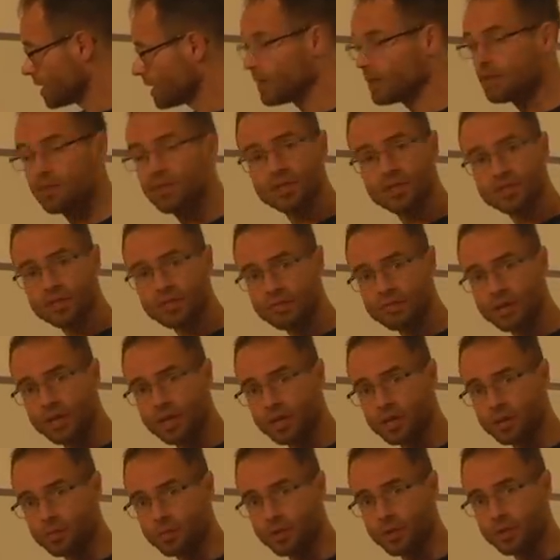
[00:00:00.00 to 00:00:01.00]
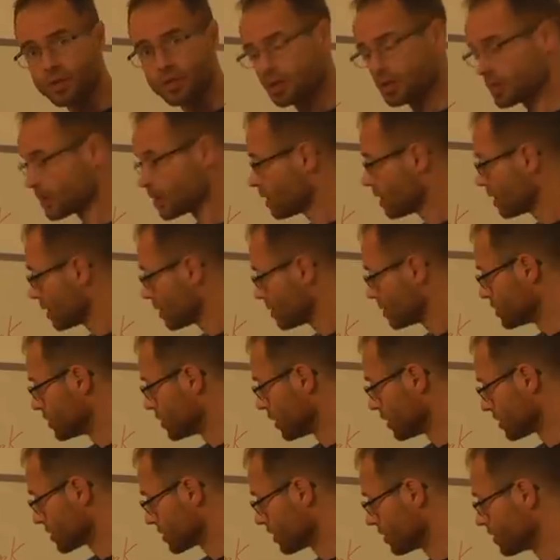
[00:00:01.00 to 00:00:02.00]
in this arrangement,
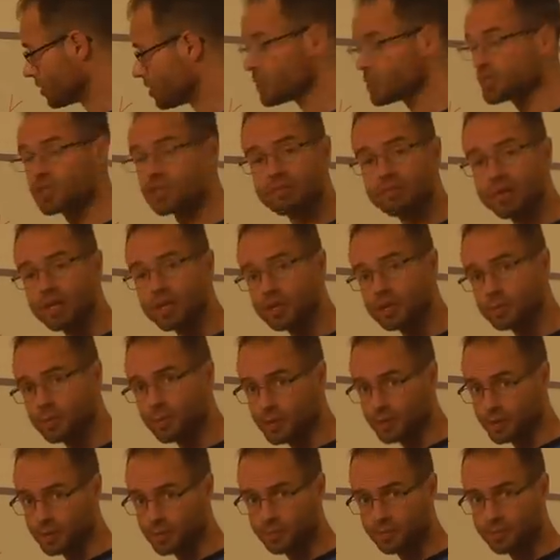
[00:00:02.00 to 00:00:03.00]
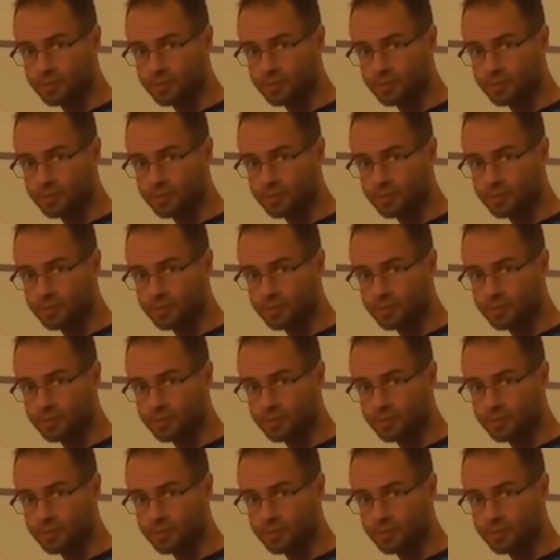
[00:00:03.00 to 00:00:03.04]
not in this arrangement.